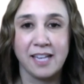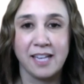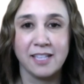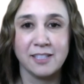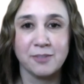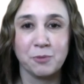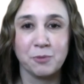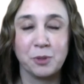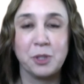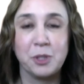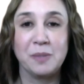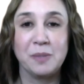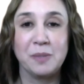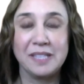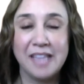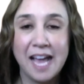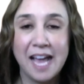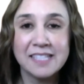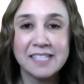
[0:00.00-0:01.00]
Were you
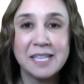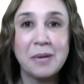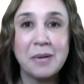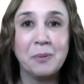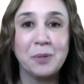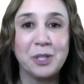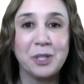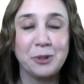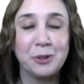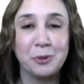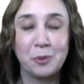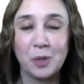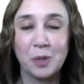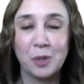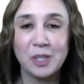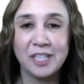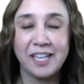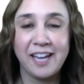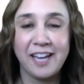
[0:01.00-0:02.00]
relaxing? Were you
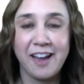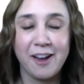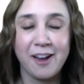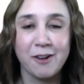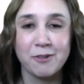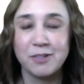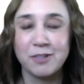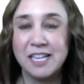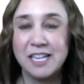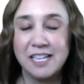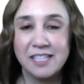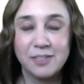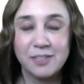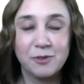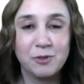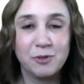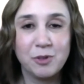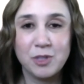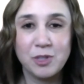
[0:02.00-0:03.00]
working out
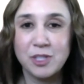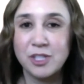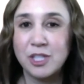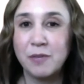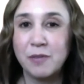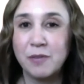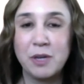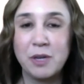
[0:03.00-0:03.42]
different